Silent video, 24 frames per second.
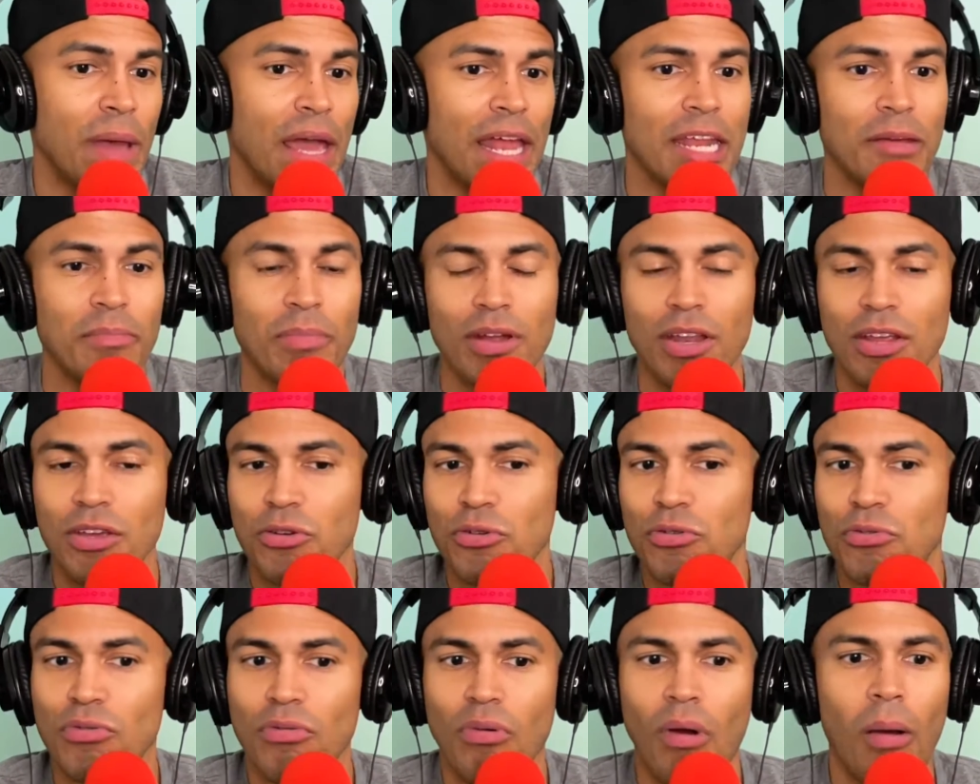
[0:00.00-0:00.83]
anybody
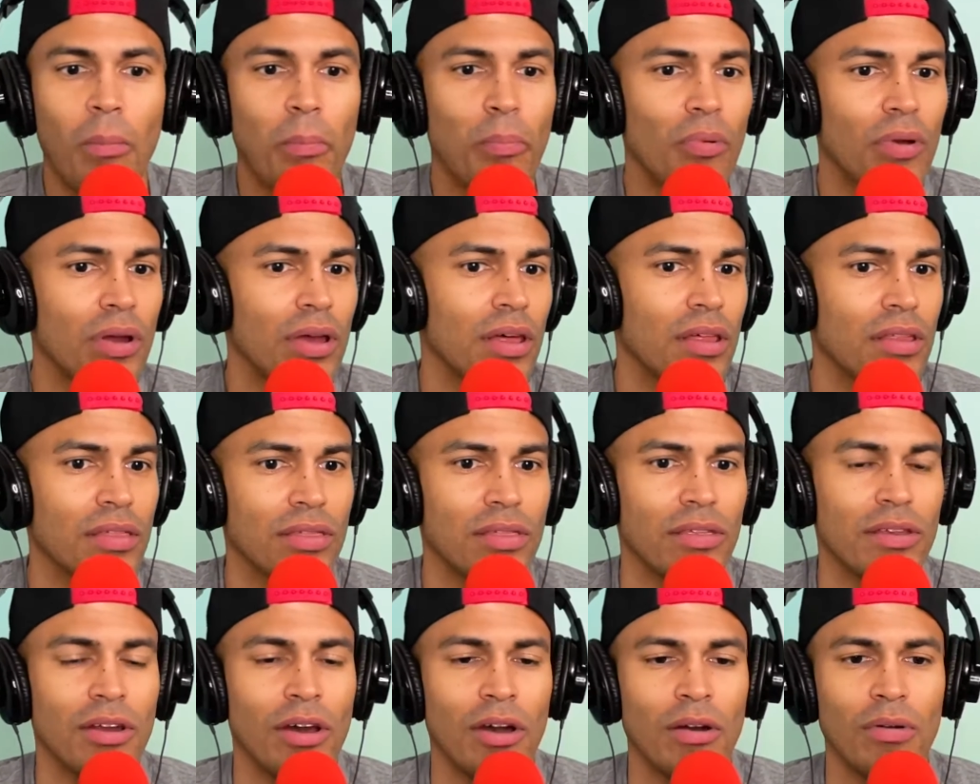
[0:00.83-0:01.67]
you grew up with?
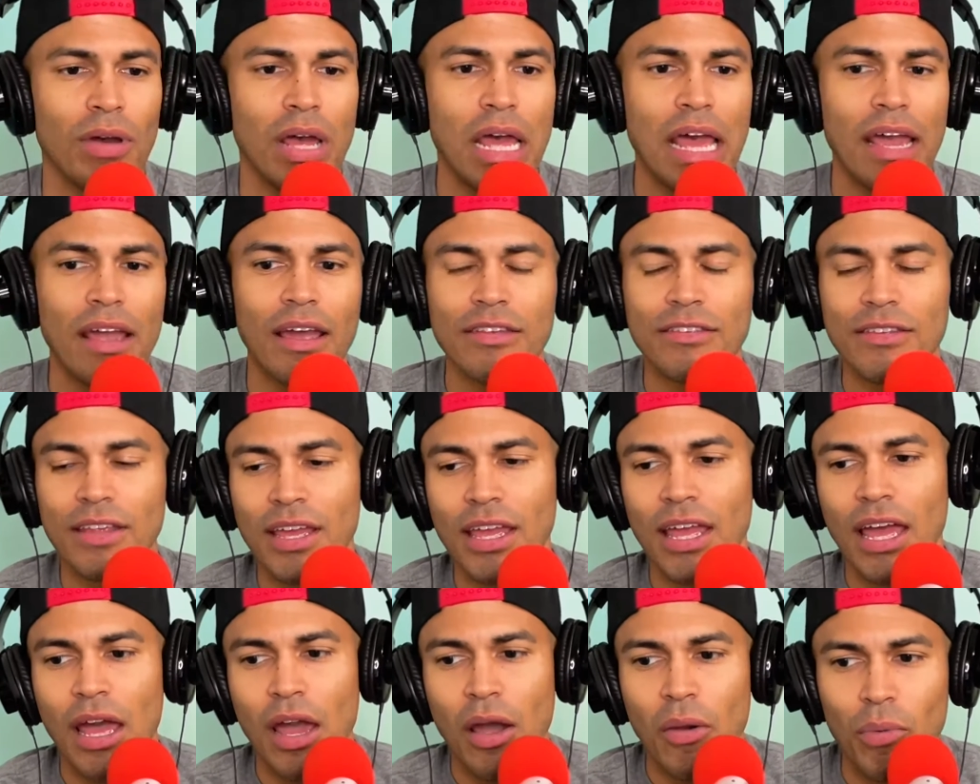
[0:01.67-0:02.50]
Because
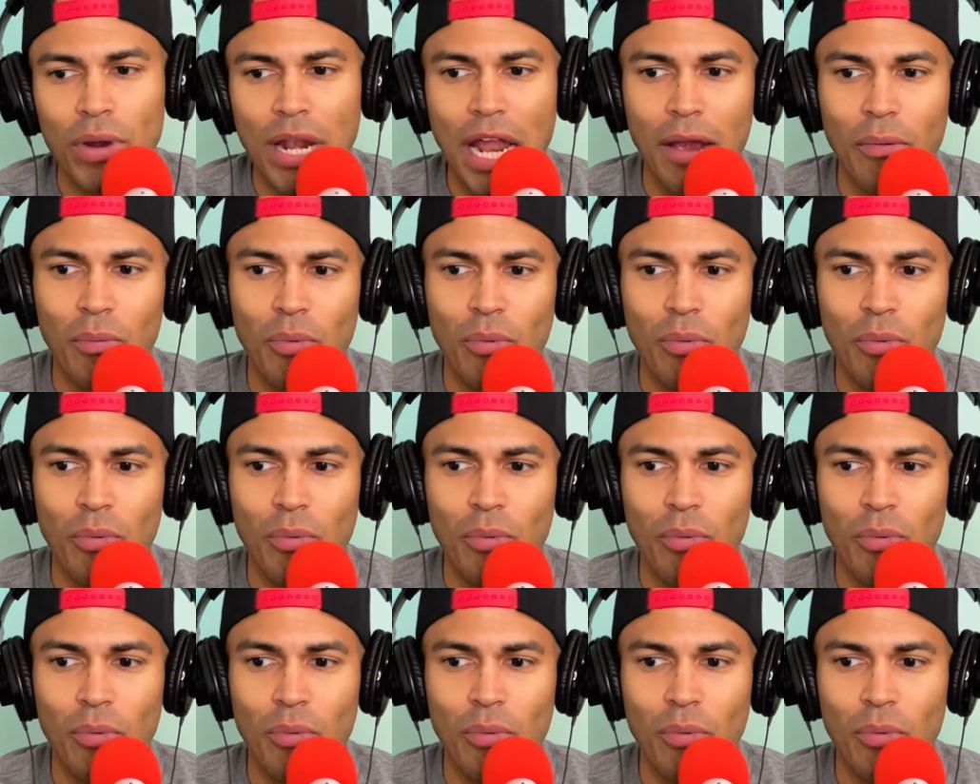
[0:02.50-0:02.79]
like when I